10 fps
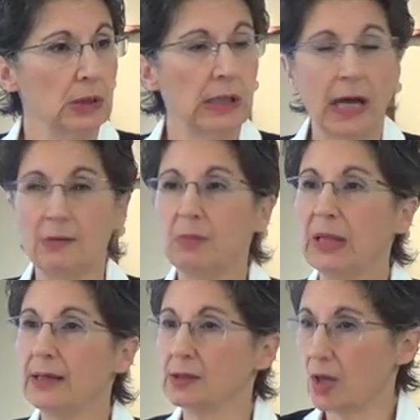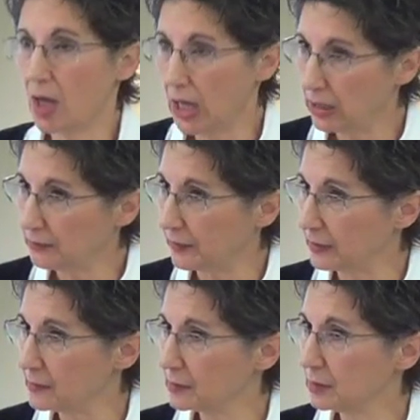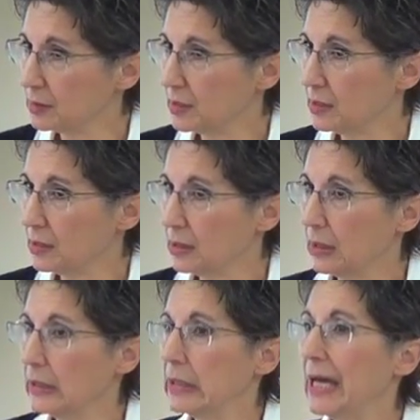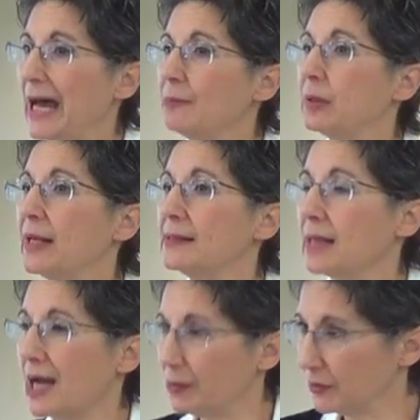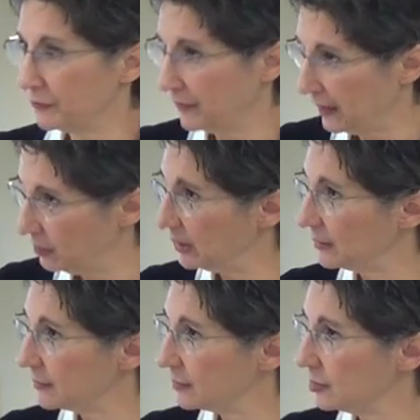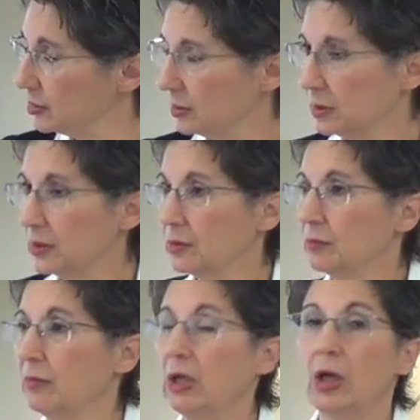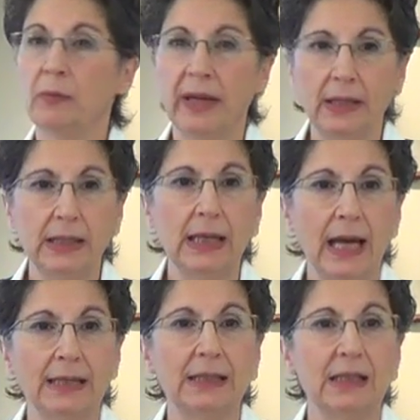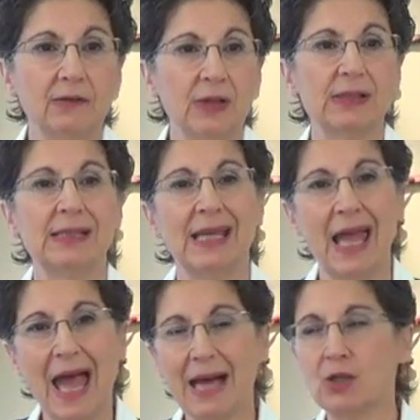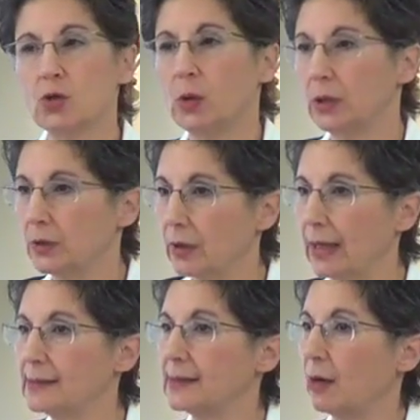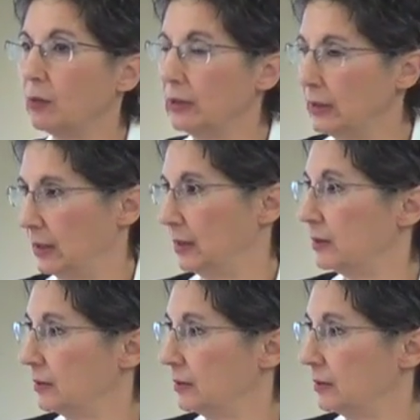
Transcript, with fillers: God bless all of us. God bless our families. May Almighty God give us the actual grace that we need